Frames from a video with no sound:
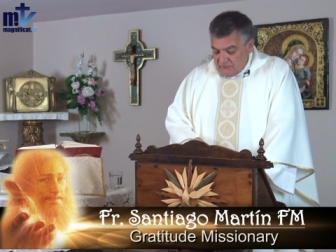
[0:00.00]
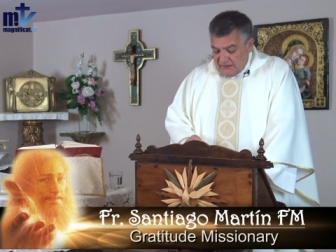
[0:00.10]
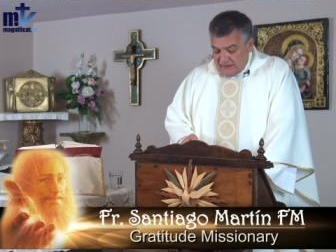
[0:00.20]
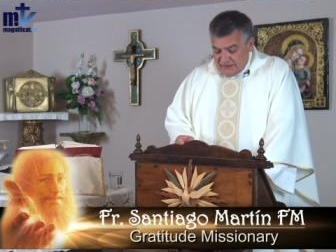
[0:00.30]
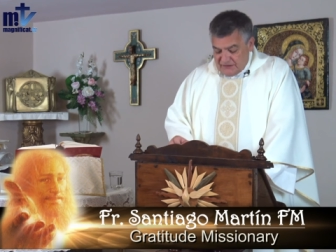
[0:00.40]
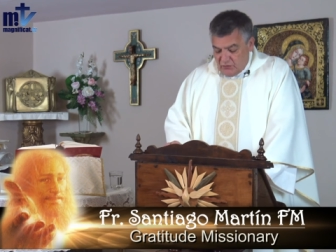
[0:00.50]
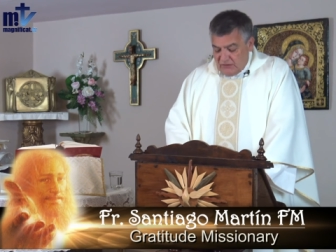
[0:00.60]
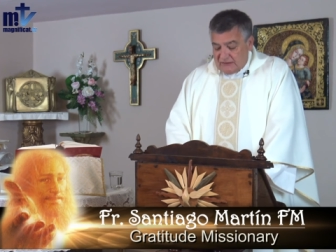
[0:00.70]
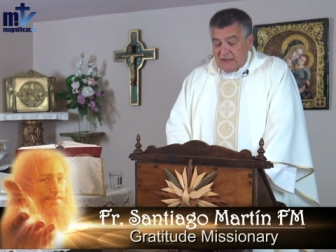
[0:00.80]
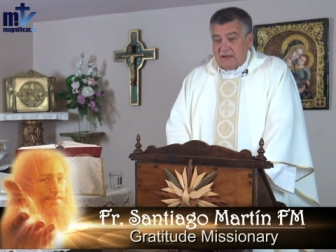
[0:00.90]
in which
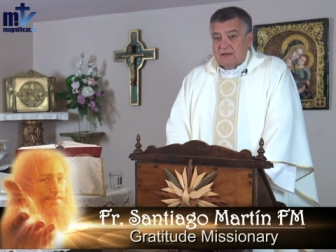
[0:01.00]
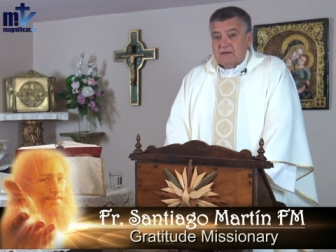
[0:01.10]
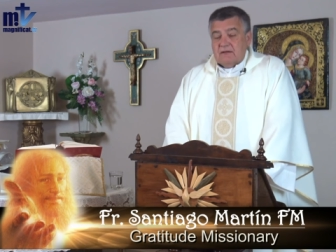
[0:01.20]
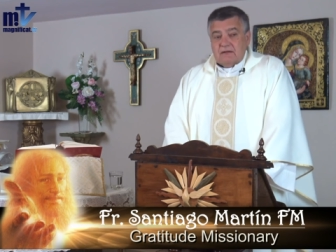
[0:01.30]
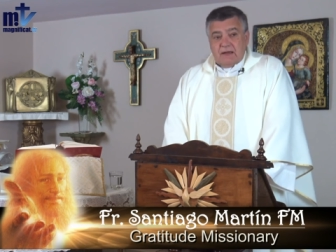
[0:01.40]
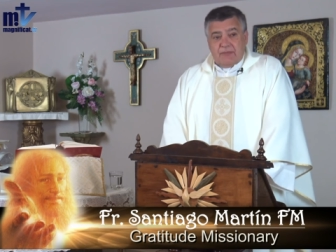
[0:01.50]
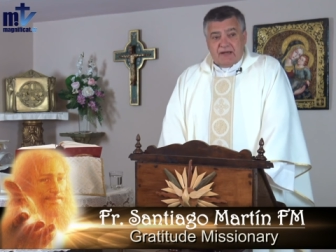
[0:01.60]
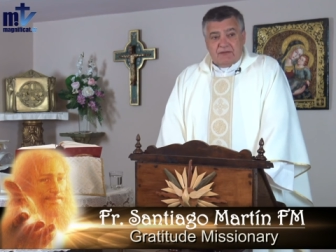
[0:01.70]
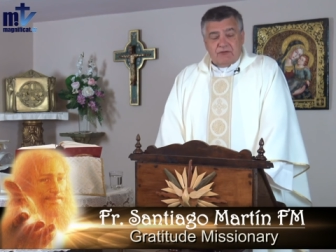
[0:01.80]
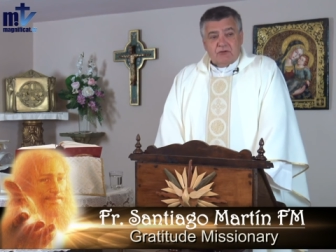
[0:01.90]
the
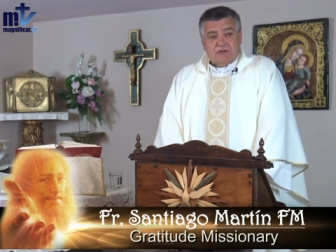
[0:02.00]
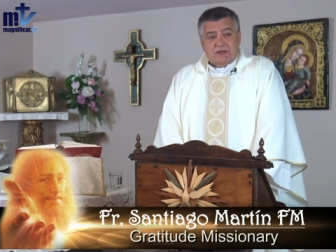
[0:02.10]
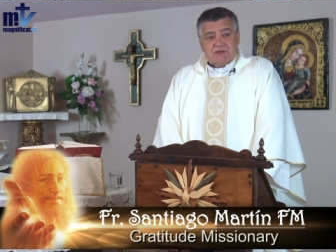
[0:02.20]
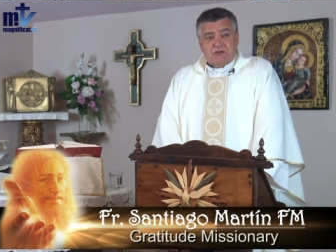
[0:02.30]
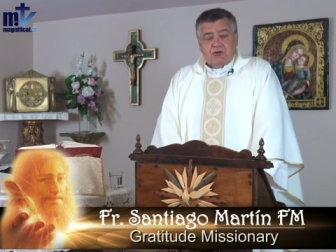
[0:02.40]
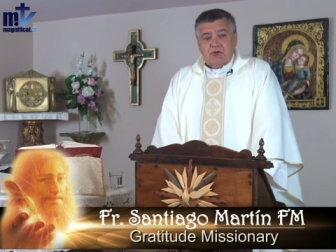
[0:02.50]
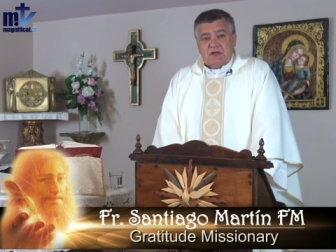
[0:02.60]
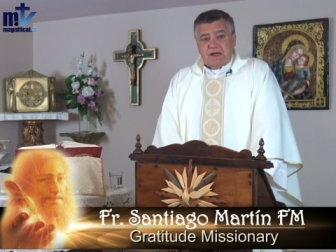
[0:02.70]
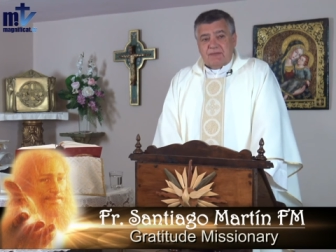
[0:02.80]
appearance of the Lord